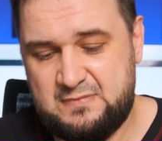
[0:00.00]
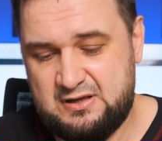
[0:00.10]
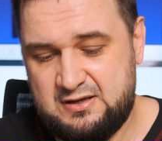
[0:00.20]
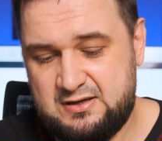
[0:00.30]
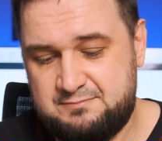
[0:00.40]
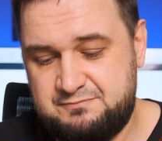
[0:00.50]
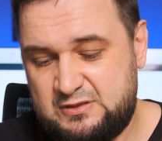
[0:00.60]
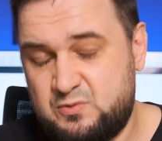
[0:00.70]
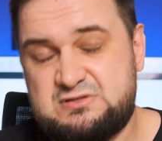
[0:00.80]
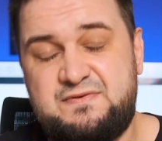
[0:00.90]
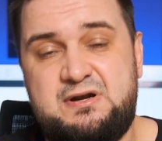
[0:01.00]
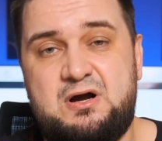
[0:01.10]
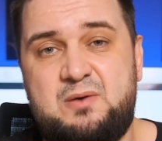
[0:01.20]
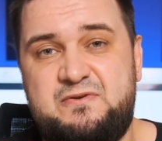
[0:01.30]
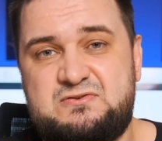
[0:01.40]
it was very
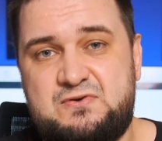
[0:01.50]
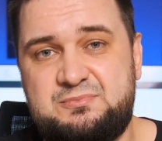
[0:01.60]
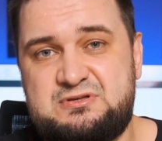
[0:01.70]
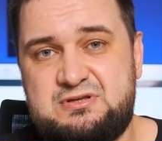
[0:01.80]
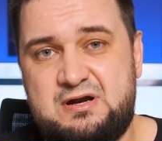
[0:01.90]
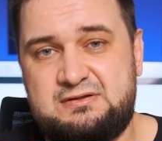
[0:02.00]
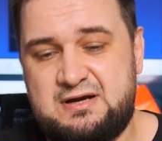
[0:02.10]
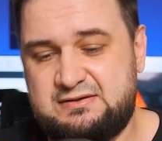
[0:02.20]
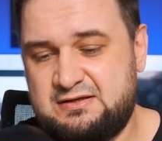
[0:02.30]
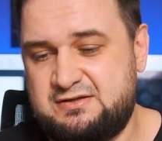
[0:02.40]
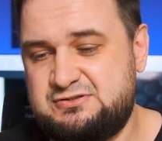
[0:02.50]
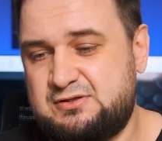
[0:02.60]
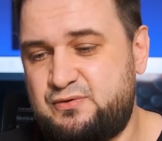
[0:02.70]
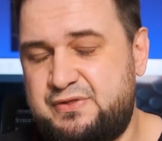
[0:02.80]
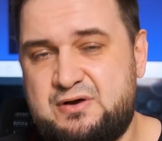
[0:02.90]
obvious from the start that
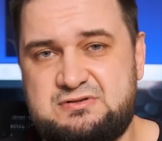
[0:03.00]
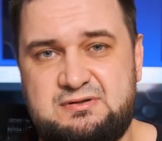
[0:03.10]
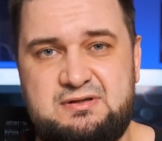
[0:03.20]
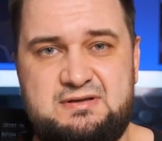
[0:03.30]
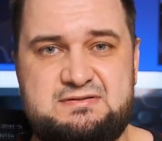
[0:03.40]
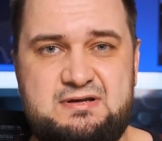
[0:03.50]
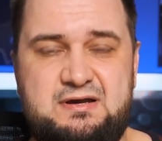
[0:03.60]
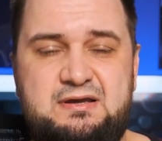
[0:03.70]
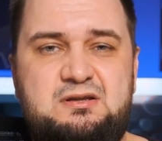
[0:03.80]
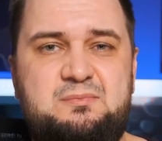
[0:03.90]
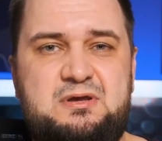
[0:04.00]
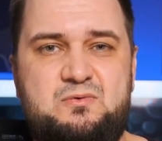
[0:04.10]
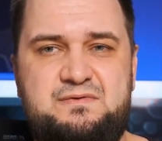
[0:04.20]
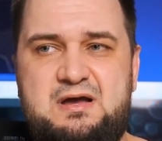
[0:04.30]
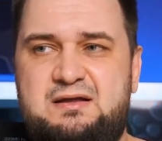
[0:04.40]
GL2000 is hitting me
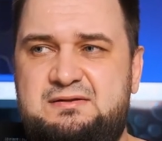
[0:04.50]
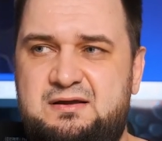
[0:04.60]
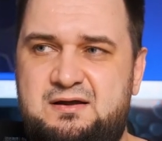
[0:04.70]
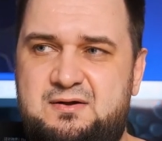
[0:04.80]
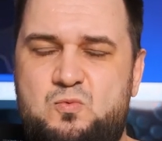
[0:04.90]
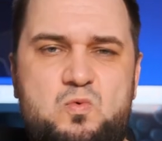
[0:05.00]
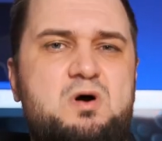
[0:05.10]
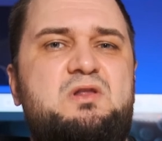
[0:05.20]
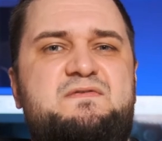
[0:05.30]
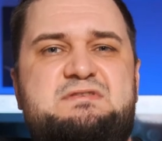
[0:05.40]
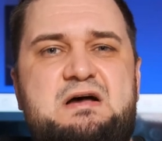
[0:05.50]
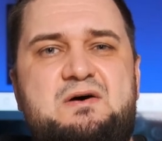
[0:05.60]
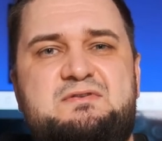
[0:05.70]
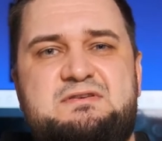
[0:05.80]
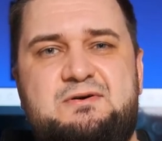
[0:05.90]
with that wall of
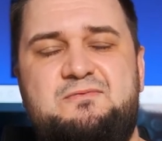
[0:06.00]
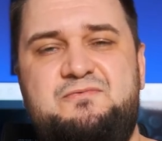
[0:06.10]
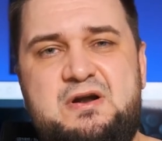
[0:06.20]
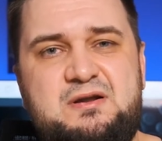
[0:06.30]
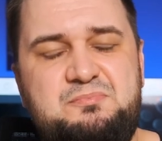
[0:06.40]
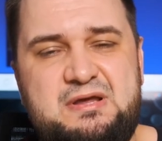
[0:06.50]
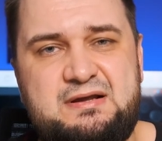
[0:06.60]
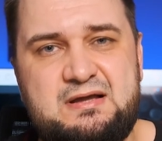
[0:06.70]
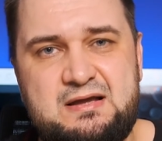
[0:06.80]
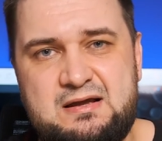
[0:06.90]
sound, so very big,